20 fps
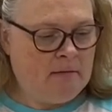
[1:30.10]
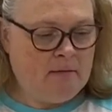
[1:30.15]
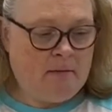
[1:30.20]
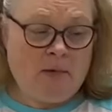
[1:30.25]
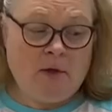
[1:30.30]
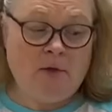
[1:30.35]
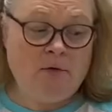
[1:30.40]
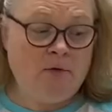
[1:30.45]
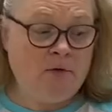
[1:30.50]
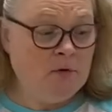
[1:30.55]

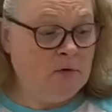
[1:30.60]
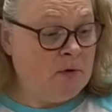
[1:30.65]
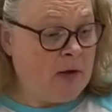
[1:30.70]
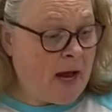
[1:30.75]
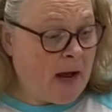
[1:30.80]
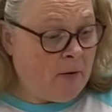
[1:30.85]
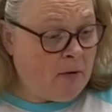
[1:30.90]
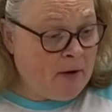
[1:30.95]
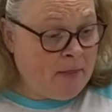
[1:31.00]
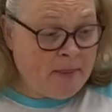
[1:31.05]
do
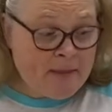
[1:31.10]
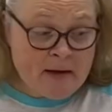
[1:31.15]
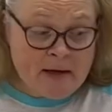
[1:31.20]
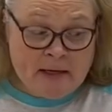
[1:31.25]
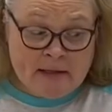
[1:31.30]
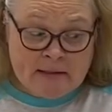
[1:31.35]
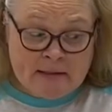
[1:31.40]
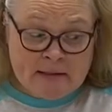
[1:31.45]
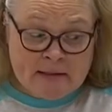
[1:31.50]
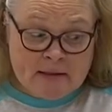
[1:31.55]
not want
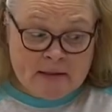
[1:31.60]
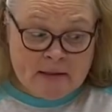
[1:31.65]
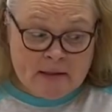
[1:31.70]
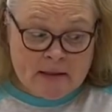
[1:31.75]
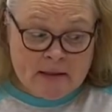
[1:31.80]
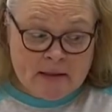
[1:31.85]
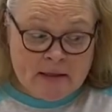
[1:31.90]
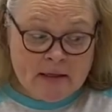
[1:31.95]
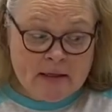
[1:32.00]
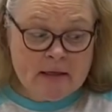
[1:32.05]
this,
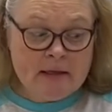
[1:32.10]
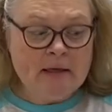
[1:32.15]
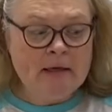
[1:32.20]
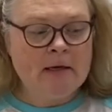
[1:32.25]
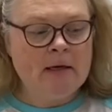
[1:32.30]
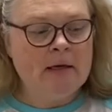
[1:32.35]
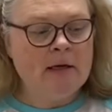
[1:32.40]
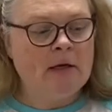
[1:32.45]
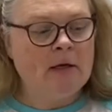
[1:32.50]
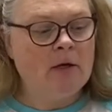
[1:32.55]

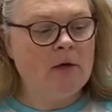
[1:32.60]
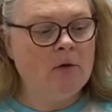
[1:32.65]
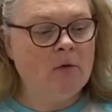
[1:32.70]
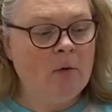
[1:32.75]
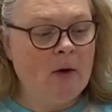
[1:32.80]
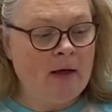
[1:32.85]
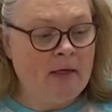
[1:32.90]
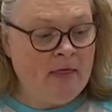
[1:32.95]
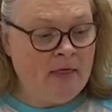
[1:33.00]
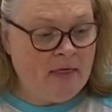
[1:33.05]
you
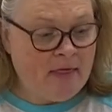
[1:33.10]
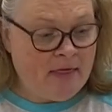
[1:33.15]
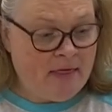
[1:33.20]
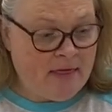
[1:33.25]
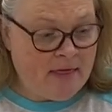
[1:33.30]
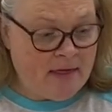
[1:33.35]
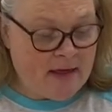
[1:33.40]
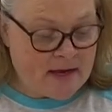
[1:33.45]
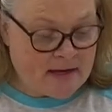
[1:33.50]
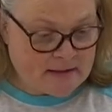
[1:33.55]
want
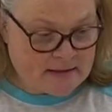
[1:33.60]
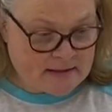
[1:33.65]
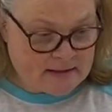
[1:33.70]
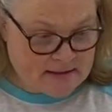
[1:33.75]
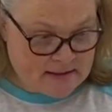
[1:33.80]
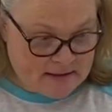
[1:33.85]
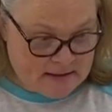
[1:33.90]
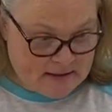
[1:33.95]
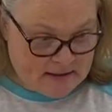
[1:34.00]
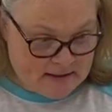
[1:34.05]
this.